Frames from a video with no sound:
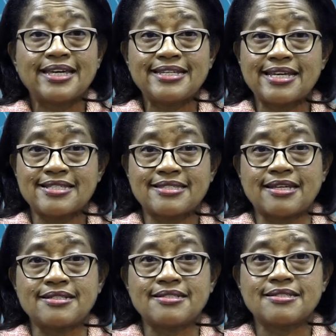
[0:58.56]
In
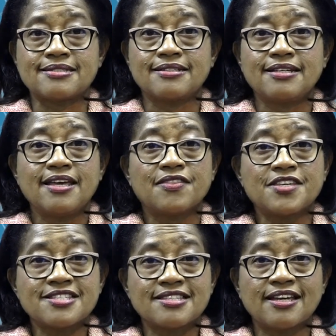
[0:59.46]
essence,
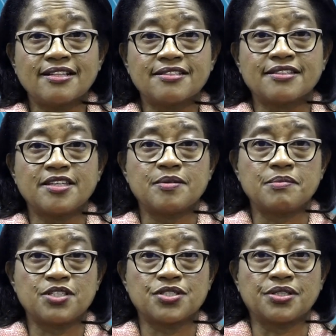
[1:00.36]
this healthcare
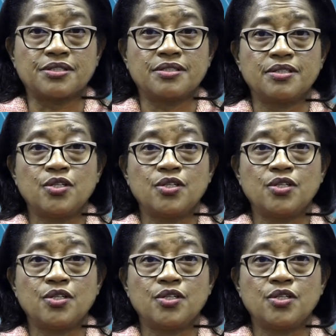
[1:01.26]
mission